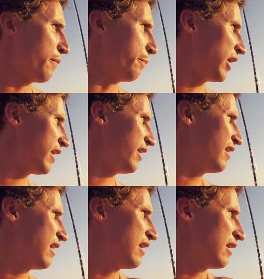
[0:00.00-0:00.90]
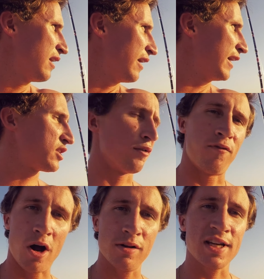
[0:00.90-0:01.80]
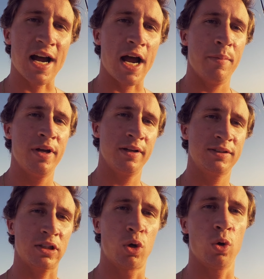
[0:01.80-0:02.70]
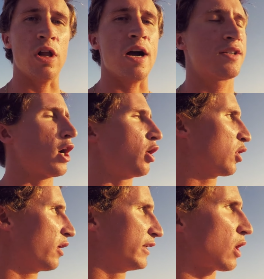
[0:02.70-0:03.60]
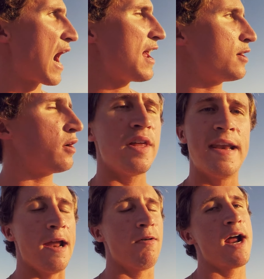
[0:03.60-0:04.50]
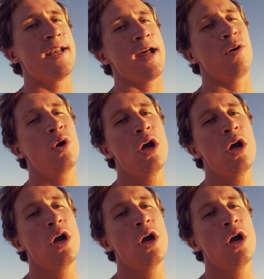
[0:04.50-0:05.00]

But it's the fall time, it's a cool October, it's hot during the day right now,